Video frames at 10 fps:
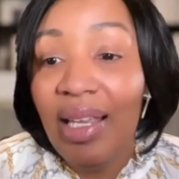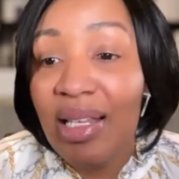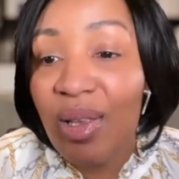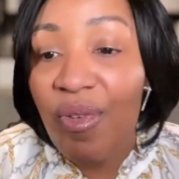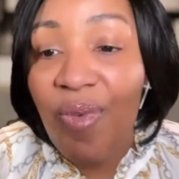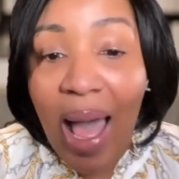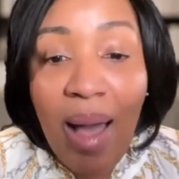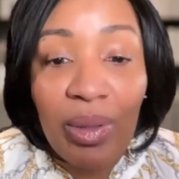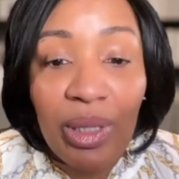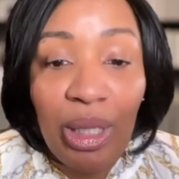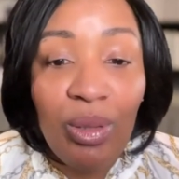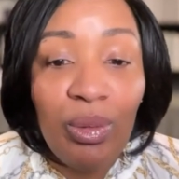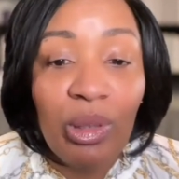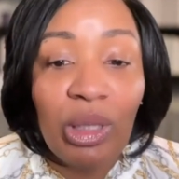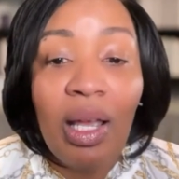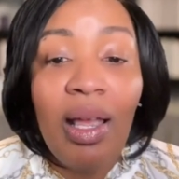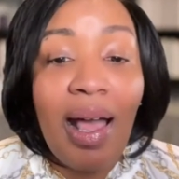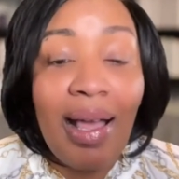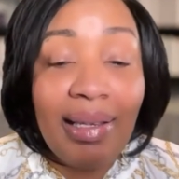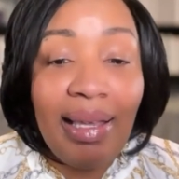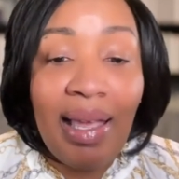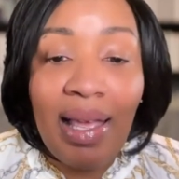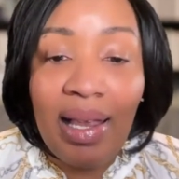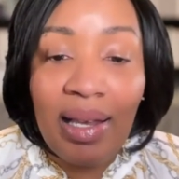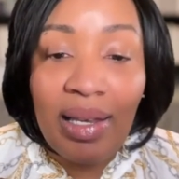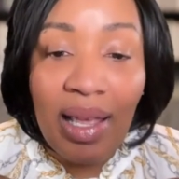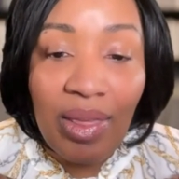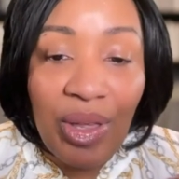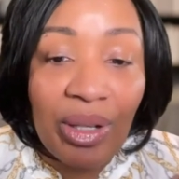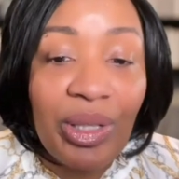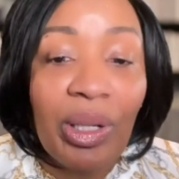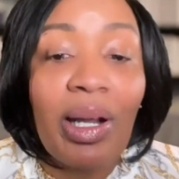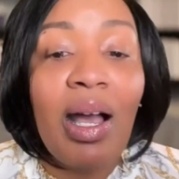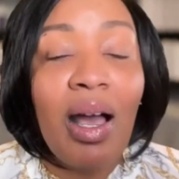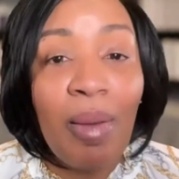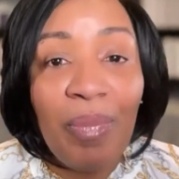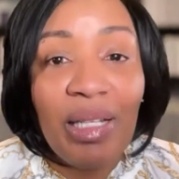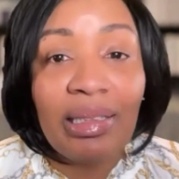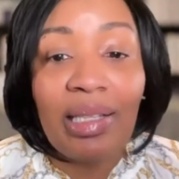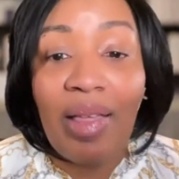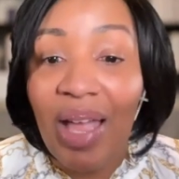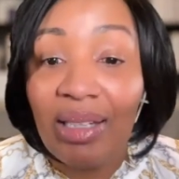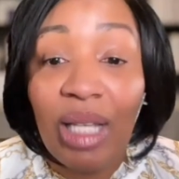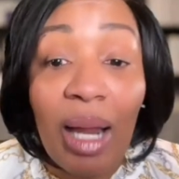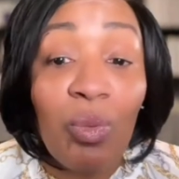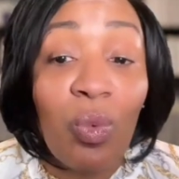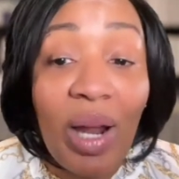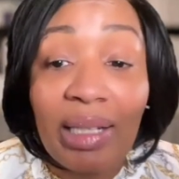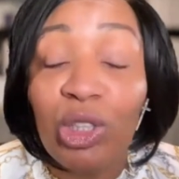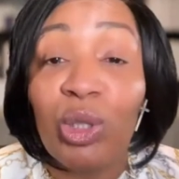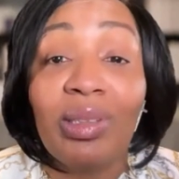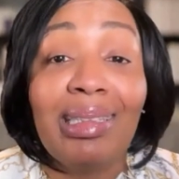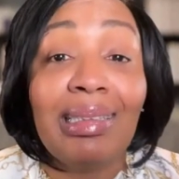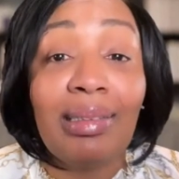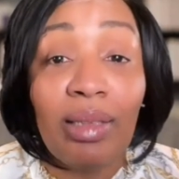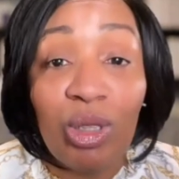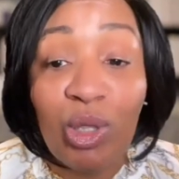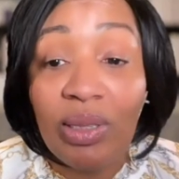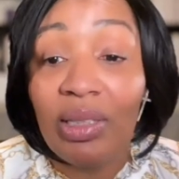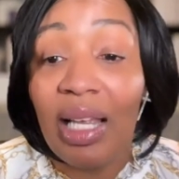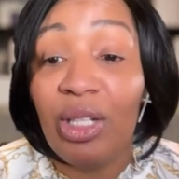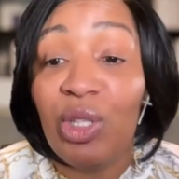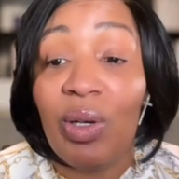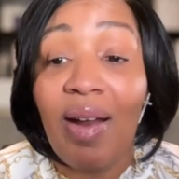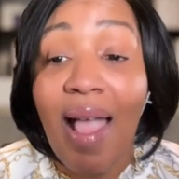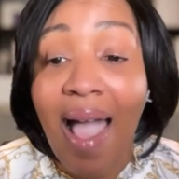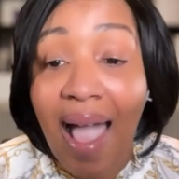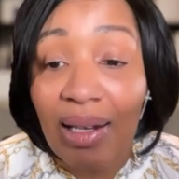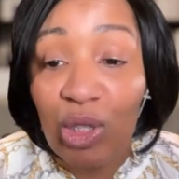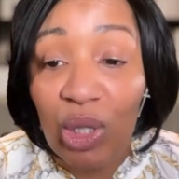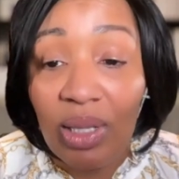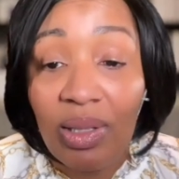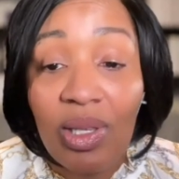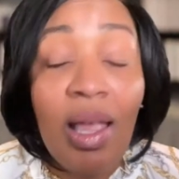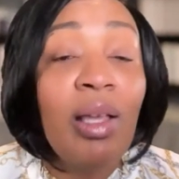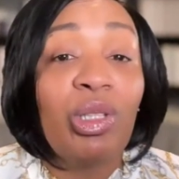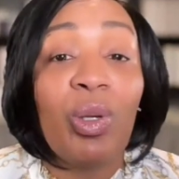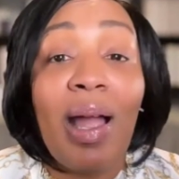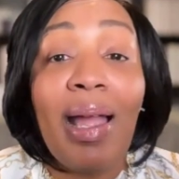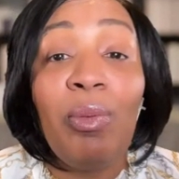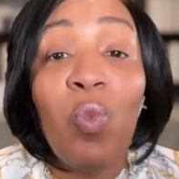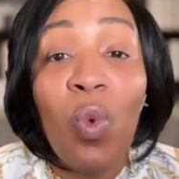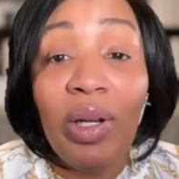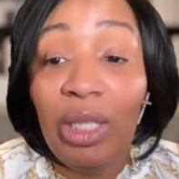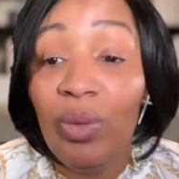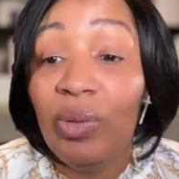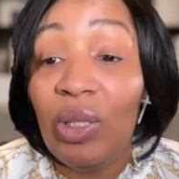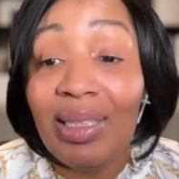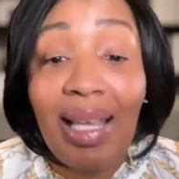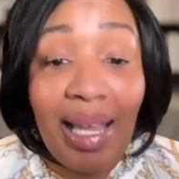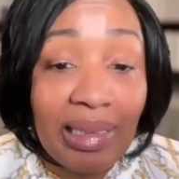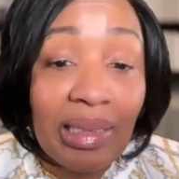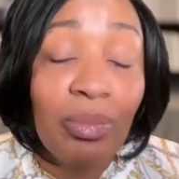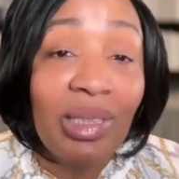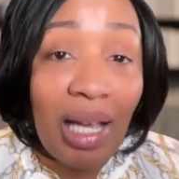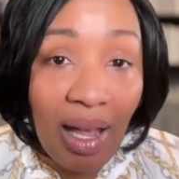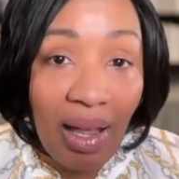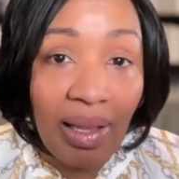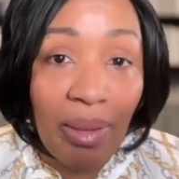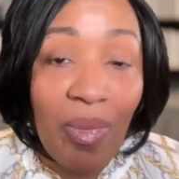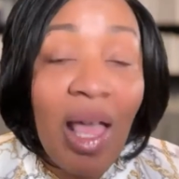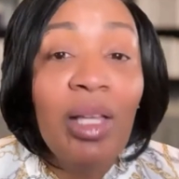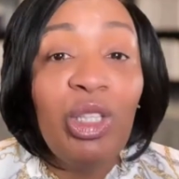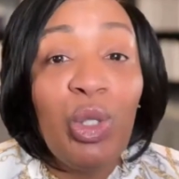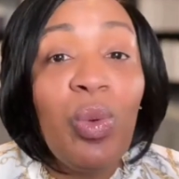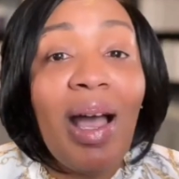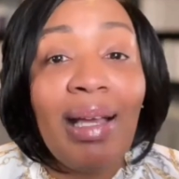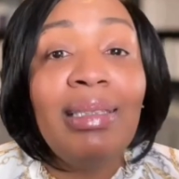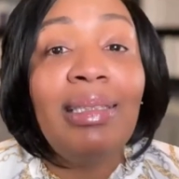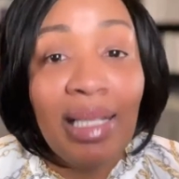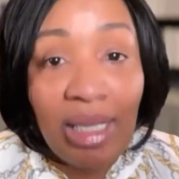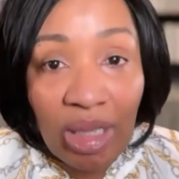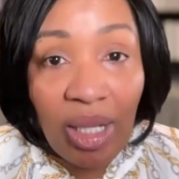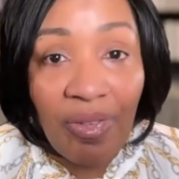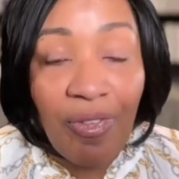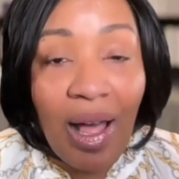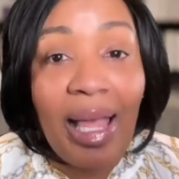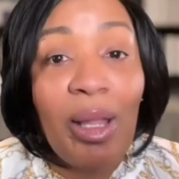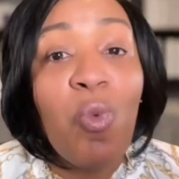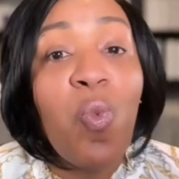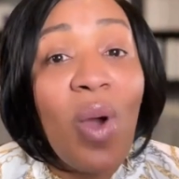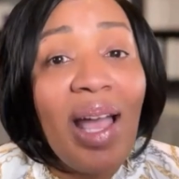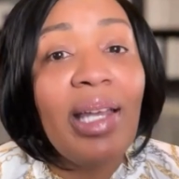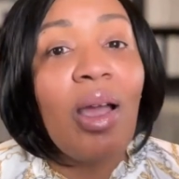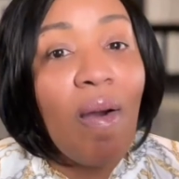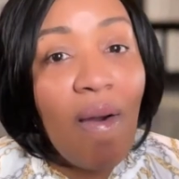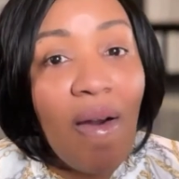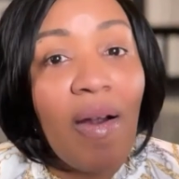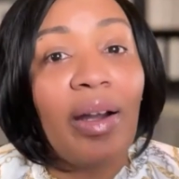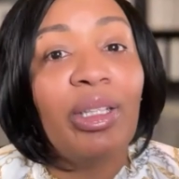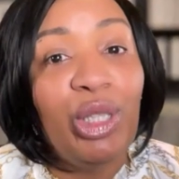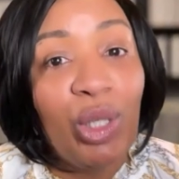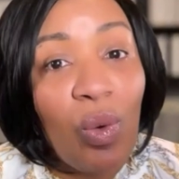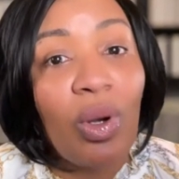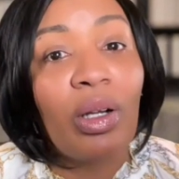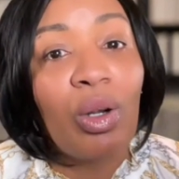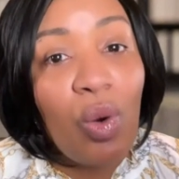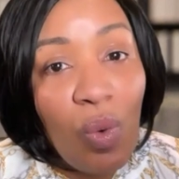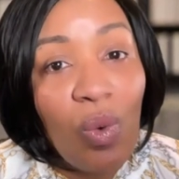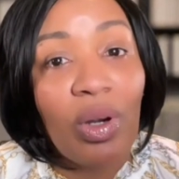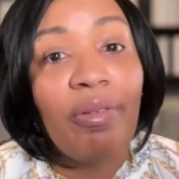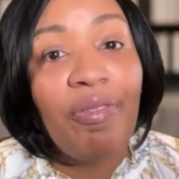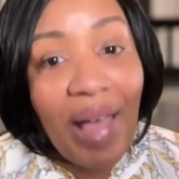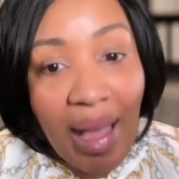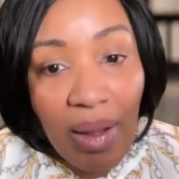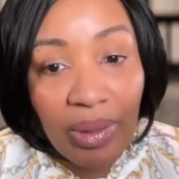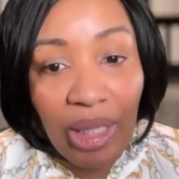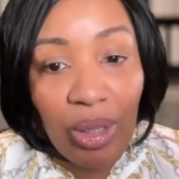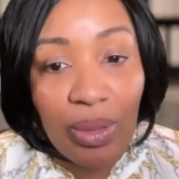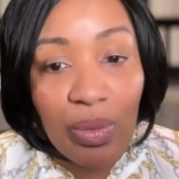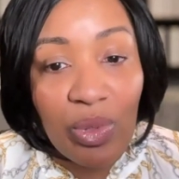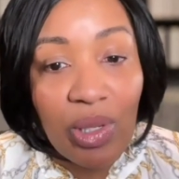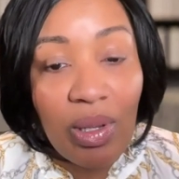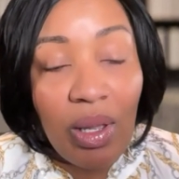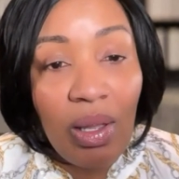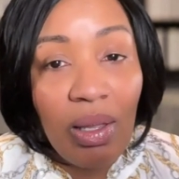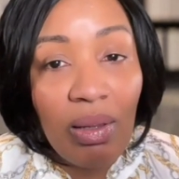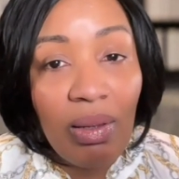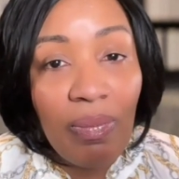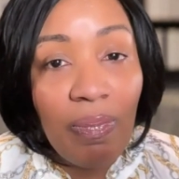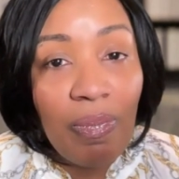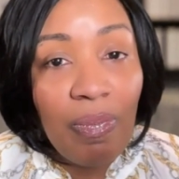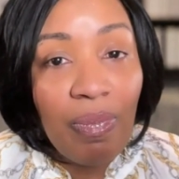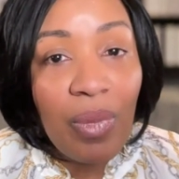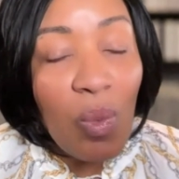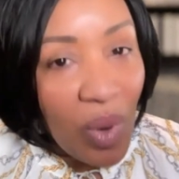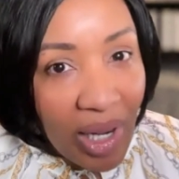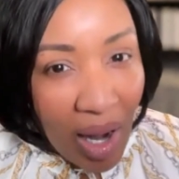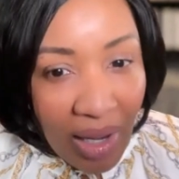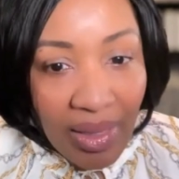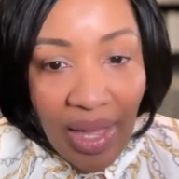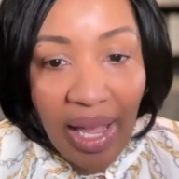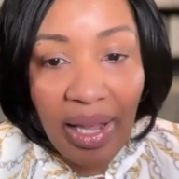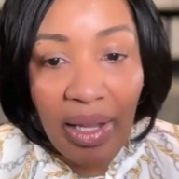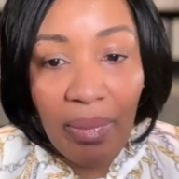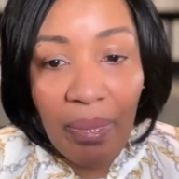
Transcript: These values, again, they're your compass that directs your decisions and your actions. So I want you to take some time to identify, what are your core values? What are they?